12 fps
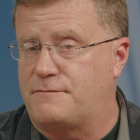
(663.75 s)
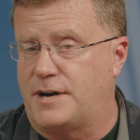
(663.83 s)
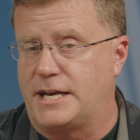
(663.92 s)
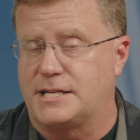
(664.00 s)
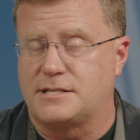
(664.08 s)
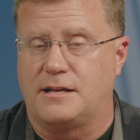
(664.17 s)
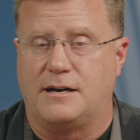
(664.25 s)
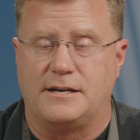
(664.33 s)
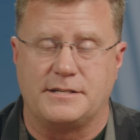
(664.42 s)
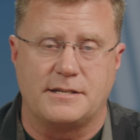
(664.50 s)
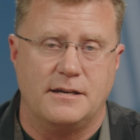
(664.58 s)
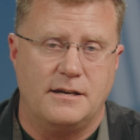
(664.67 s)
finance
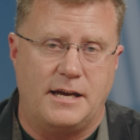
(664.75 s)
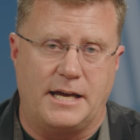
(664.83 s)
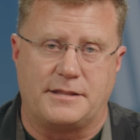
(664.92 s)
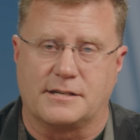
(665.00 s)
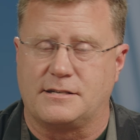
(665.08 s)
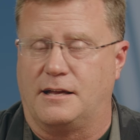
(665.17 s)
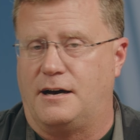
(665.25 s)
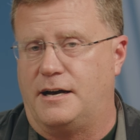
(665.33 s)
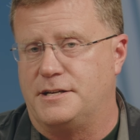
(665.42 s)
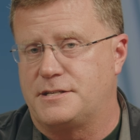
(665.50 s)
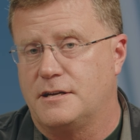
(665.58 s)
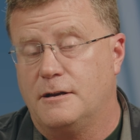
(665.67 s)
laws, ethics
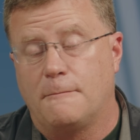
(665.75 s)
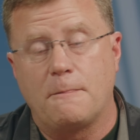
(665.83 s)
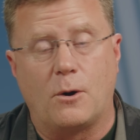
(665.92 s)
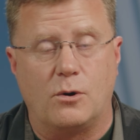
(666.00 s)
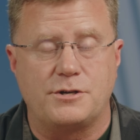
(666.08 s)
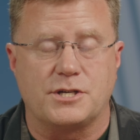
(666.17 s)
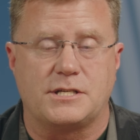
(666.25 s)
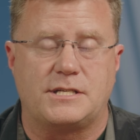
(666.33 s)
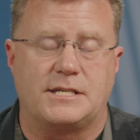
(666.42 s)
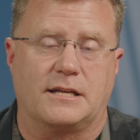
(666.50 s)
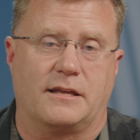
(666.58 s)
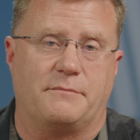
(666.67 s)
laws, or just
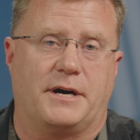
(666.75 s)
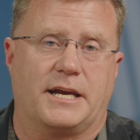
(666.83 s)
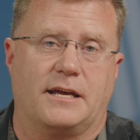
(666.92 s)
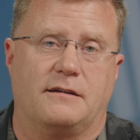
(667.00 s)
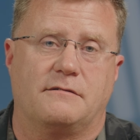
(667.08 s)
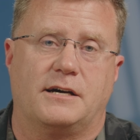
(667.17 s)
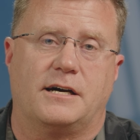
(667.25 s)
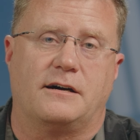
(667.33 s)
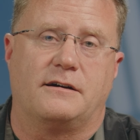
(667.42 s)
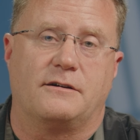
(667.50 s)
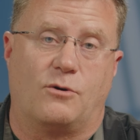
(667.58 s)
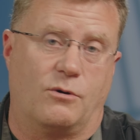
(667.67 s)
stealing money
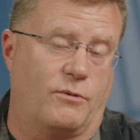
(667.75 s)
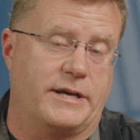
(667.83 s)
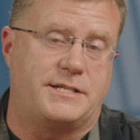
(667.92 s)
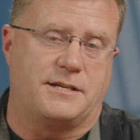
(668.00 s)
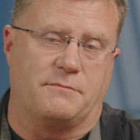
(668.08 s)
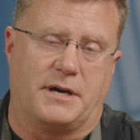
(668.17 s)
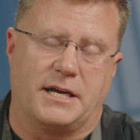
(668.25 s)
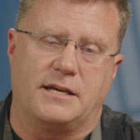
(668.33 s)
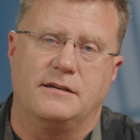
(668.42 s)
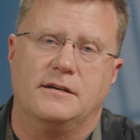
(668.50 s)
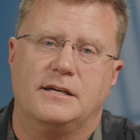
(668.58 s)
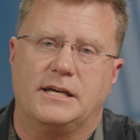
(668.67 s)
or wasting
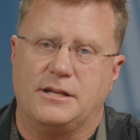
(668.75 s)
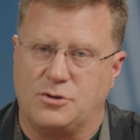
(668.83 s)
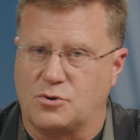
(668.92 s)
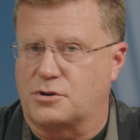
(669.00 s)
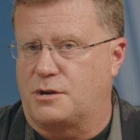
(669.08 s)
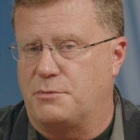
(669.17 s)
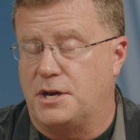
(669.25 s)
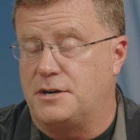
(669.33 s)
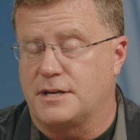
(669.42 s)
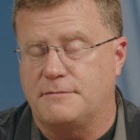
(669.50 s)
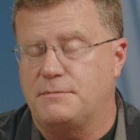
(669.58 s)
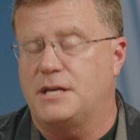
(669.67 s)
money in your
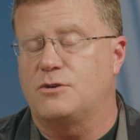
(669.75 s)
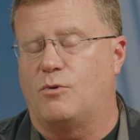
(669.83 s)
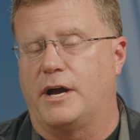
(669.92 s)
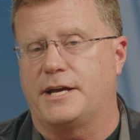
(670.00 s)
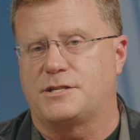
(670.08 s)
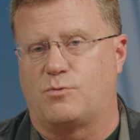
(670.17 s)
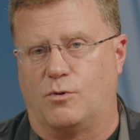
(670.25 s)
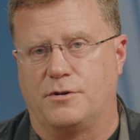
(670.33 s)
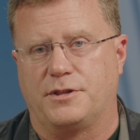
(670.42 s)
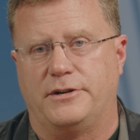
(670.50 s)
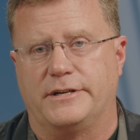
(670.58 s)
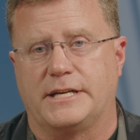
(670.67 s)
community. Either way, it's
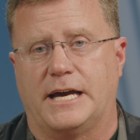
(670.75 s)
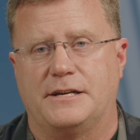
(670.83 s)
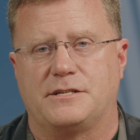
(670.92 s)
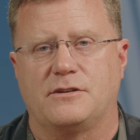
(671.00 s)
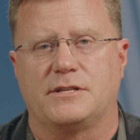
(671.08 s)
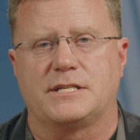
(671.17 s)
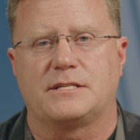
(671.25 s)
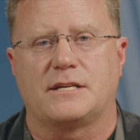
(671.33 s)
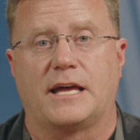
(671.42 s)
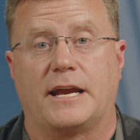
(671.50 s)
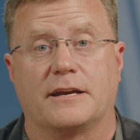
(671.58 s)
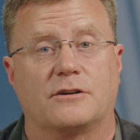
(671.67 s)
worth learning how to do this,
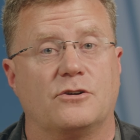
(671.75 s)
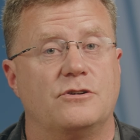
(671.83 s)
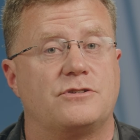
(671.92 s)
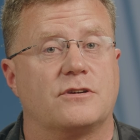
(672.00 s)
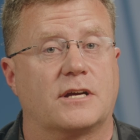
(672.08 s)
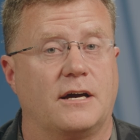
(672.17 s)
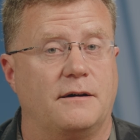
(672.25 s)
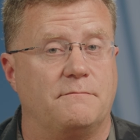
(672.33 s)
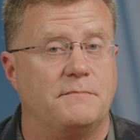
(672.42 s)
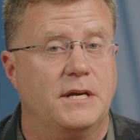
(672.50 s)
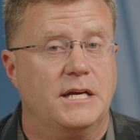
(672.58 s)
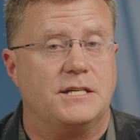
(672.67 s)
and I'd encourage you to
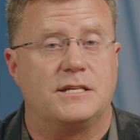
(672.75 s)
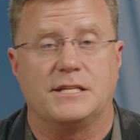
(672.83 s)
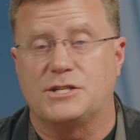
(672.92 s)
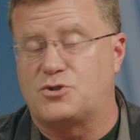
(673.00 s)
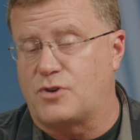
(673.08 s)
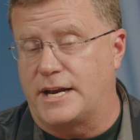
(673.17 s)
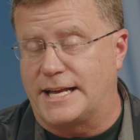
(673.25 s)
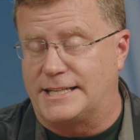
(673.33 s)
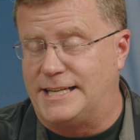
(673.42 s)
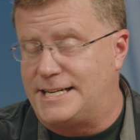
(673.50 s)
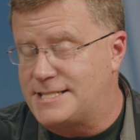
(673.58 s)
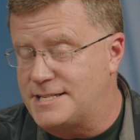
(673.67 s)
come to these training
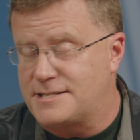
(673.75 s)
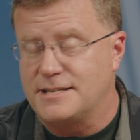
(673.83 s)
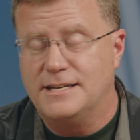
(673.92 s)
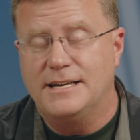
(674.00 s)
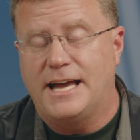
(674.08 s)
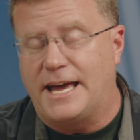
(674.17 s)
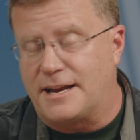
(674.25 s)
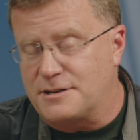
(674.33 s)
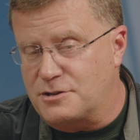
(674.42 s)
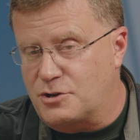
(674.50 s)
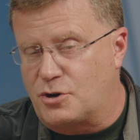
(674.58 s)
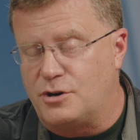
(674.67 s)
classes, and I'd
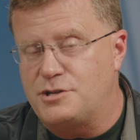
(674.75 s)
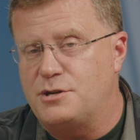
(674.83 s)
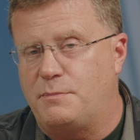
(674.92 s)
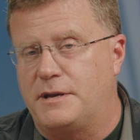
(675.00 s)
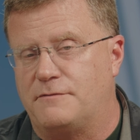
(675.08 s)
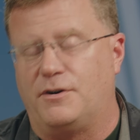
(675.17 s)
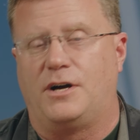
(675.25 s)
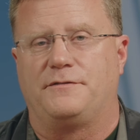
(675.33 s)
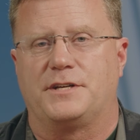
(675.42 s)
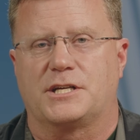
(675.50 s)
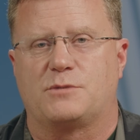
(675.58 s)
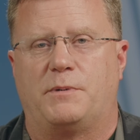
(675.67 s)
encourage you to be involved
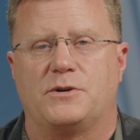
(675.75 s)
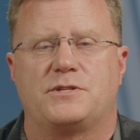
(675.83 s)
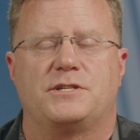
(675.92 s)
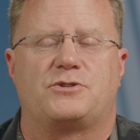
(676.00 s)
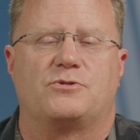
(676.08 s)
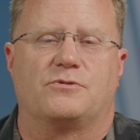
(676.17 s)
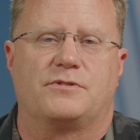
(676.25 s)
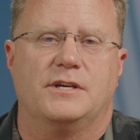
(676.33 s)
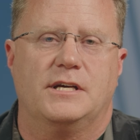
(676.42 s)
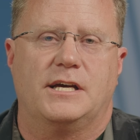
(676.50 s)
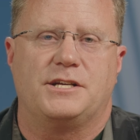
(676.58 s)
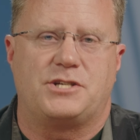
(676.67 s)
in exposing the truth
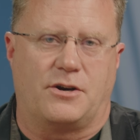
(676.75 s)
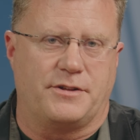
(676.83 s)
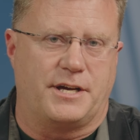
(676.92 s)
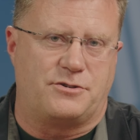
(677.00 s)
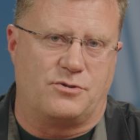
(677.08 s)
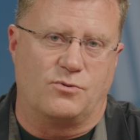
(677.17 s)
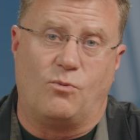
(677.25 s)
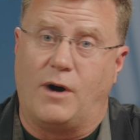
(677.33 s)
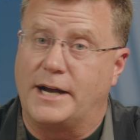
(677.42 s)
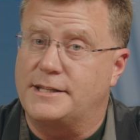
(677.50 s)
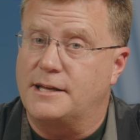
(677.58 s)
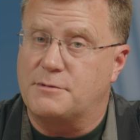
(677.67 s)
and sharing that truth
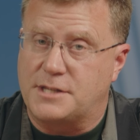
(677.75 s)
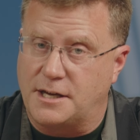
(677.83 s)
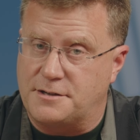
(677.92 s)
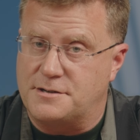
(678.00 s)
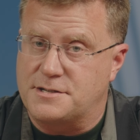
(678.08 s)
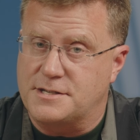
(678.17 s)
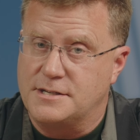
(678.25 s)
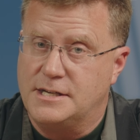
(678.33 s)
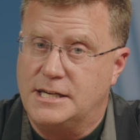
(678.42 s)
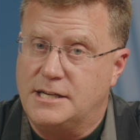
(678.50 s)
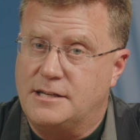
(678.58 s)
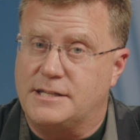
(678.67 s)
widely with others.
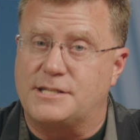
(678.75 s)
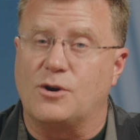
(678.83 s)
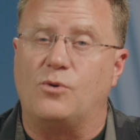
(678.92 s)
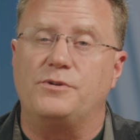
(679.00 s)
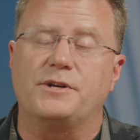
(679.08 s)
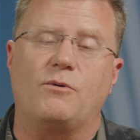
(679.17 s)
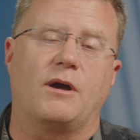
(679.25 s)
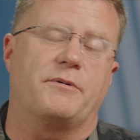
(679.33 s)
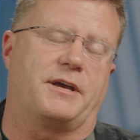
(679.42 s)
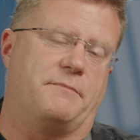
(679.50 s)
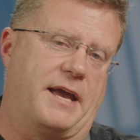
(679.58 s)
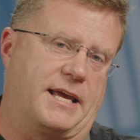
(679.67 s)
It's the only way we
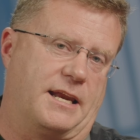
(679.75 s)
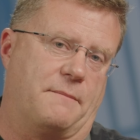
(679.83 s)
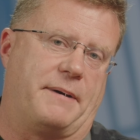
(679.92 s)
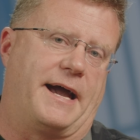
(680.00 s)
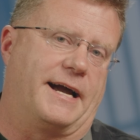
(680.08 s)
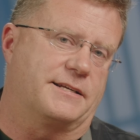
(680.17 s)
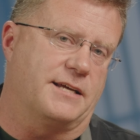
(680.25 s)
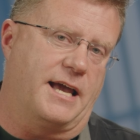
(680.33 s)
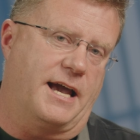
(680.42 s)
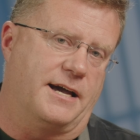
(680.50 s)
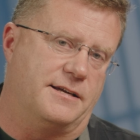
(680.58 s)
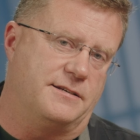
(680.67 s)
can make an impact,
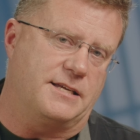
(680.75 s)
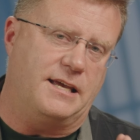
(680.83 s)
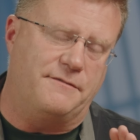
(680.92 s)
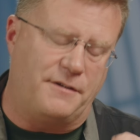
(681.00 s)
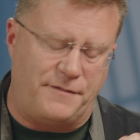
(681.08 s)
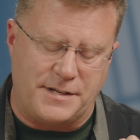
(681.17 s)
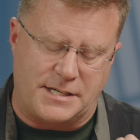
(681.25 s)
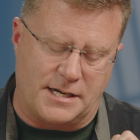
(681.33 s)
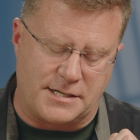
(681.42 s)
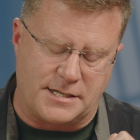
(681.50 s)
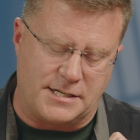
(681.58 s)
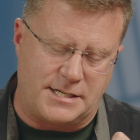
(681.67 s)
and even if it
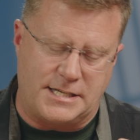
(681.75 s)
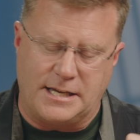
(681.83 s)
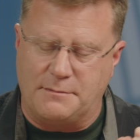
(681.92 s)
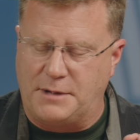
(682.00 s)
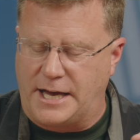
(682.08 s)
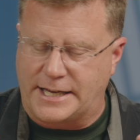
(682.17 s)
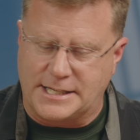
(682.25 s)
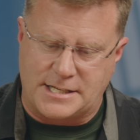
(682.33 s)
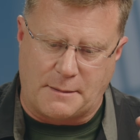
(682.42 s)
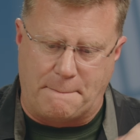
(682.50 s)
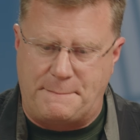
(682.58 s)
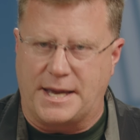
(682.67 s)
doesn't seem like it's
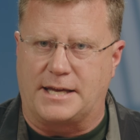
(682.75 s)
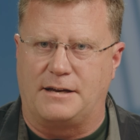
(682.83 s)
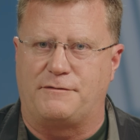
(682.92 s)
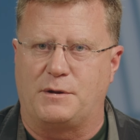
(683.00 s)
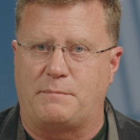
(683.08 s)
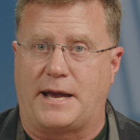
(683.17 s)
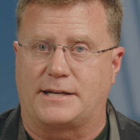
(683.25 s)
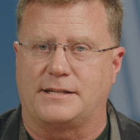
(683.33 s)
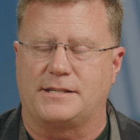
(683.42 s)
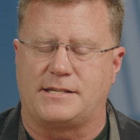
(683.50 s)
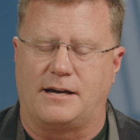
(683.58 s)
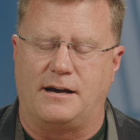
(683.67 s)
a big enough impact at
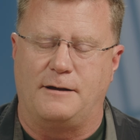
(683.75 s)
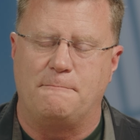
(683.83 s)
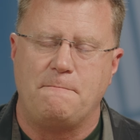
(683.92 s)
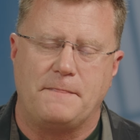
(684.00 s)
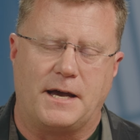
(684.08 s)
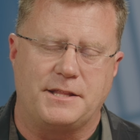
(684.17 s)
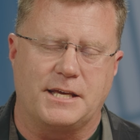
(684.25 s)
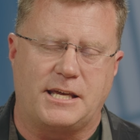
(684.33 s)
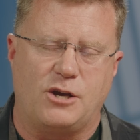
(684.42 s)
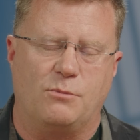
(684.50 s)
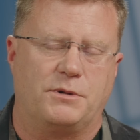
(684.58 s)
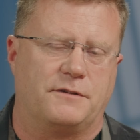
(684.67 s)
the time, I think
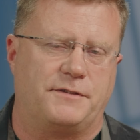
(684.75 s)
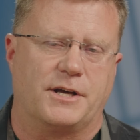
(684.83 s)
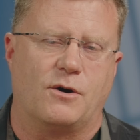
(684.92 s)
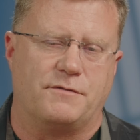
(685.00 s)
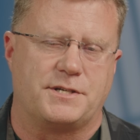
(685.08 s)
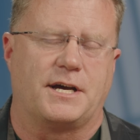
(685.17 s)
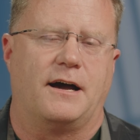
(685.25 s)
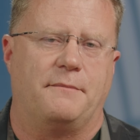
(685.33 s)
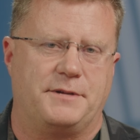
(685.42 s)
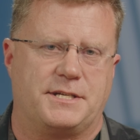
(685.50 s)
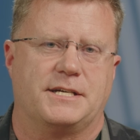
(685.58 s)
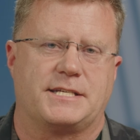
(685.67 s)
cumulatively over
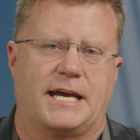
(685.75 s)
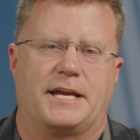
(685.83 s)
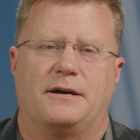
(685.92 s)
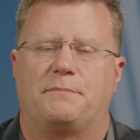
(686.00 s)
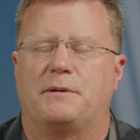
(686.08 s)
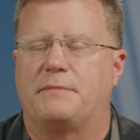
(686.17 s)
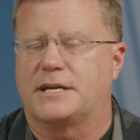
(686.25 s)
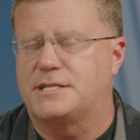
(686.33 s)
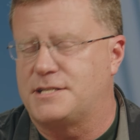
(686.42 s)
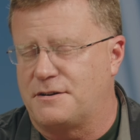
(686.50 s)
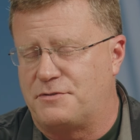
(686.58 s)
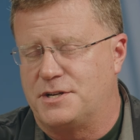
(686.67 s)
time it does add up and it makes a
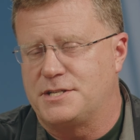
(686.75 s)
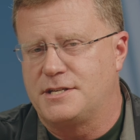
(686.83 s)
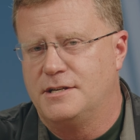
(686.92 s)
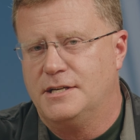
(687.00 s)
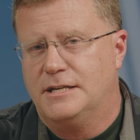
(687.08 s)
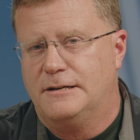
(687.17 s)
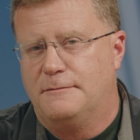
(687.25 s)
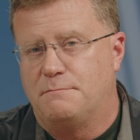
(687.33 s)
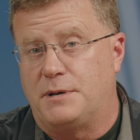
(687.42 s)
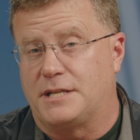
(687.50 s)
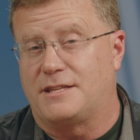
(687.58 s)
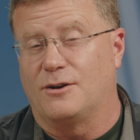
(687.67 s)
difference.
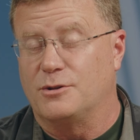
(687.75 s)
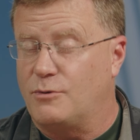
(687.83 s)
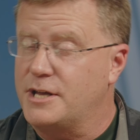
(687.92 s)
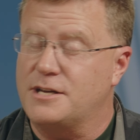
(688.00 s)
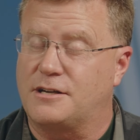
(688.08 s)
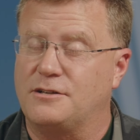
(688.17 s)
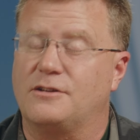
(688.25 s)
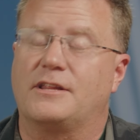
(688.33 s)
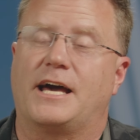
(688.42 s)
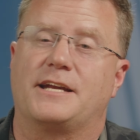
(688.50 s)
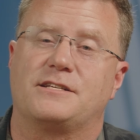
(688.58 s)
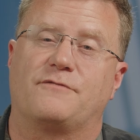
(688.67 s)
But the only way you can do
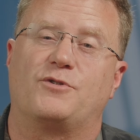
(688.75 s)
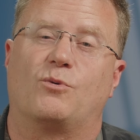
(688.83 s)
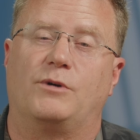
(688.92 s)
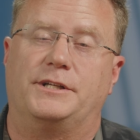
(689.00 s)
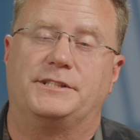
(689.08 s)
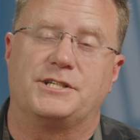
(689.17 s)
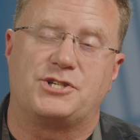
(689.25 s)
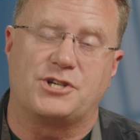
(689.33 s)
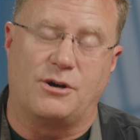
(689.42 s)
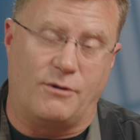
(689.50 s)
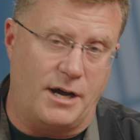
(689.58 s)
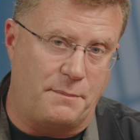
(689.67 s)
that is if you're willing to
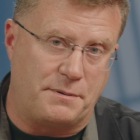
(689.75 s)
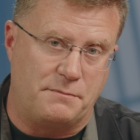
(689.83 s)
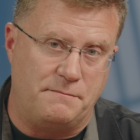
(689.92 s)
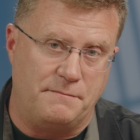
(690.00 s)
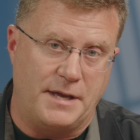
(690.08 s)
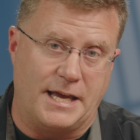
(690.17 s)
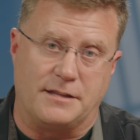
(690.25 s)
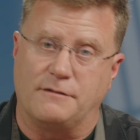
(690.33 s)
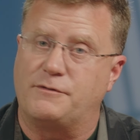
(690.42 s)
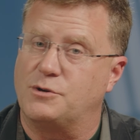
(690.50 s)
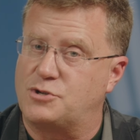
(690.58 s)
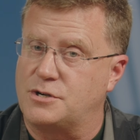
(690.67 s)
show up, and the
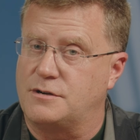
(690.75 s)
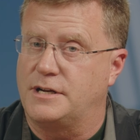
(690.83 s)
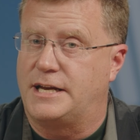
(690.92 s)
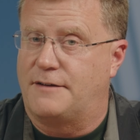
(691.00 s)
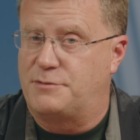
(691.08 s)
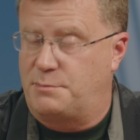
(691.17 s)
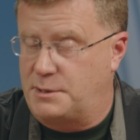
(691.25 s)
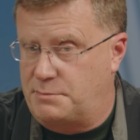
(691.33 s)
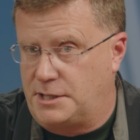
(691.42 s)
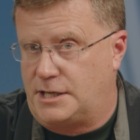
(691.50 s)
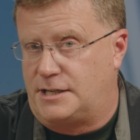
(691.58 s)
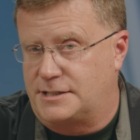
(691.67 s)
future inevitably
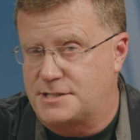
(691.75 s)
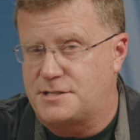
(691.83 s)
belongs